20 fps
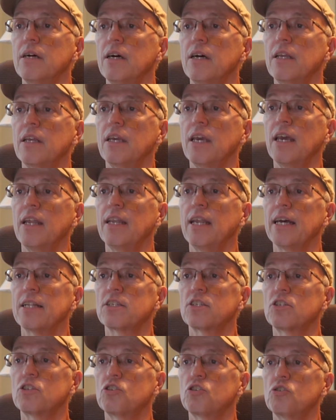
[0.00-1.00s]
Again,
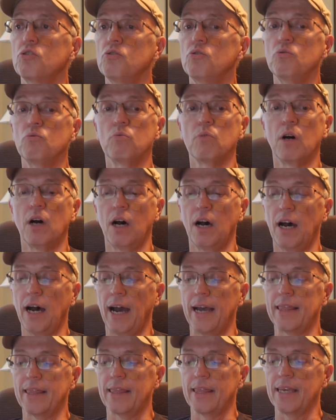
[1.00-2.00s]
that's to,
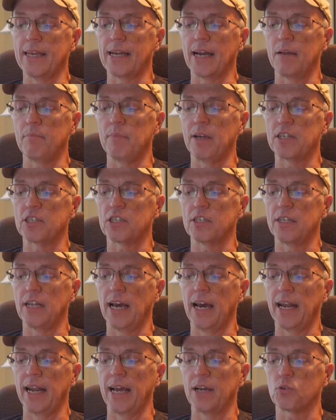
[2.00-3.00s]
I think I mentioned
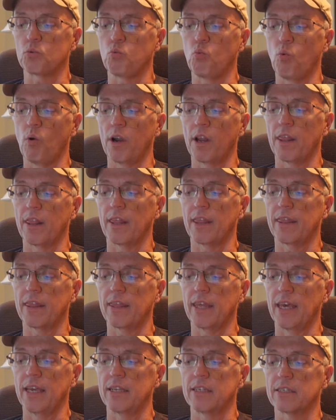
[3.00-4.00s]
that as one of the
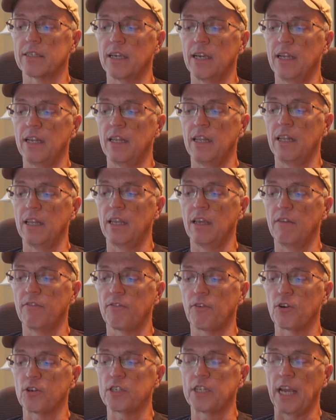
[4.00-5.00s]
things in the
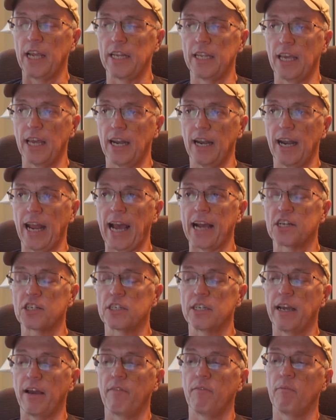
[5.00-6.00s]
first aid kit. It
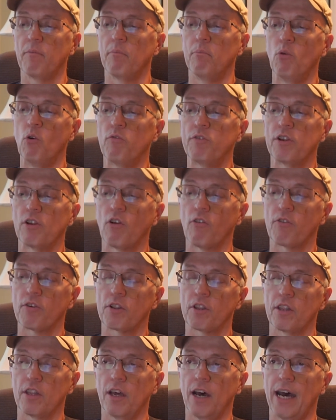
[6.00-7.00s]
actually, I moved it over
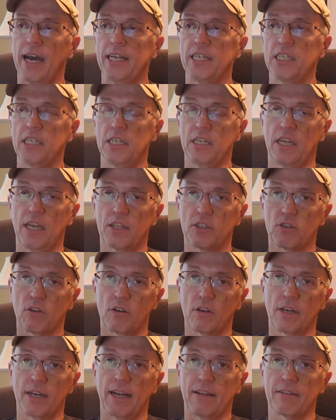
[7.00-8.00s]
to the hygiene kit, so
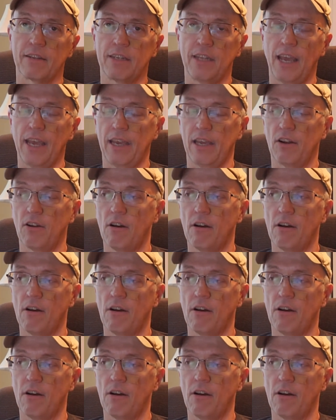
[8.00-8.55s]
I'm going to have to take it